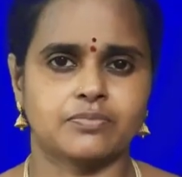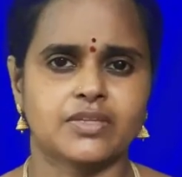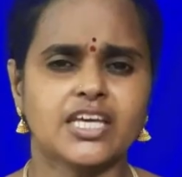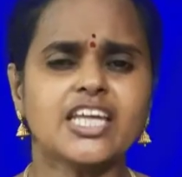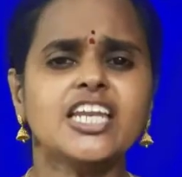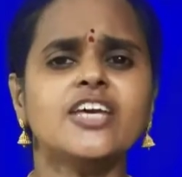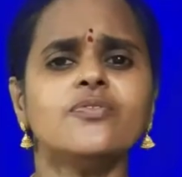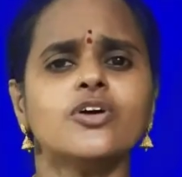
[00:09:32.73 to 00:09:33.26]

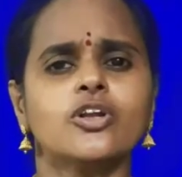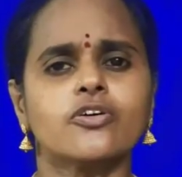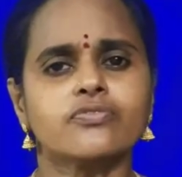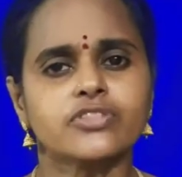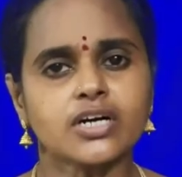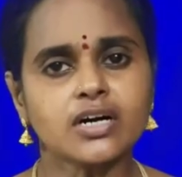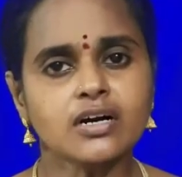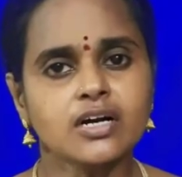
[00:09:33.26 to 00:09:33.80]
Any one of
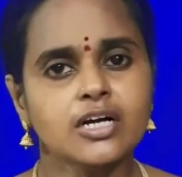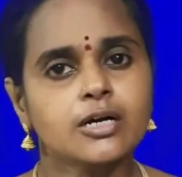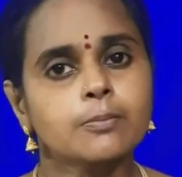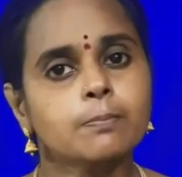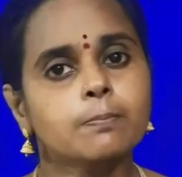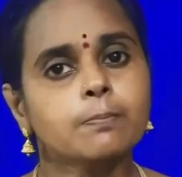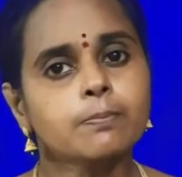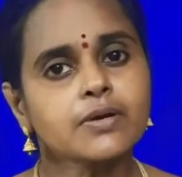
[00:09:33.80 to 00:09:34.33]
the
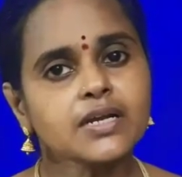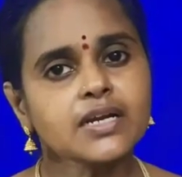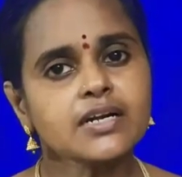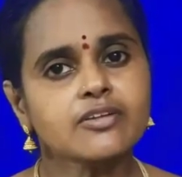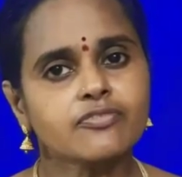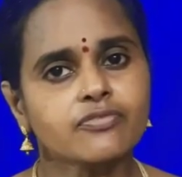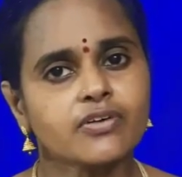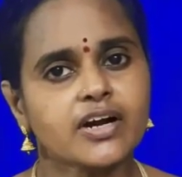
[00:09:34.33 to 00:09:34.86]

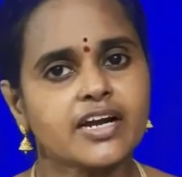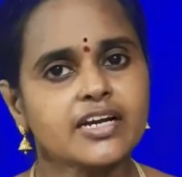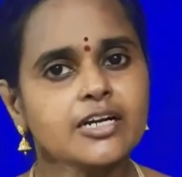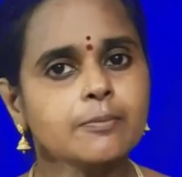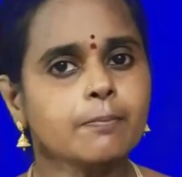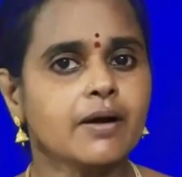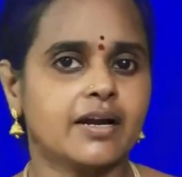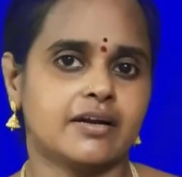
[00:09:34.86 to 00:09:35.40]

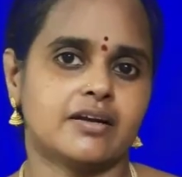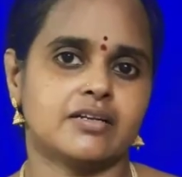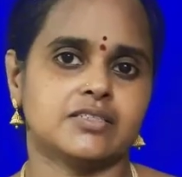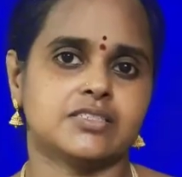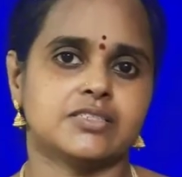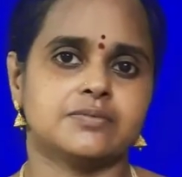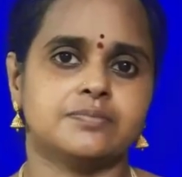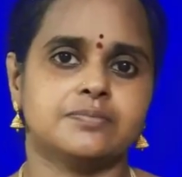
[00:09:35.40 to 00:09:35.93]
predefined patterns.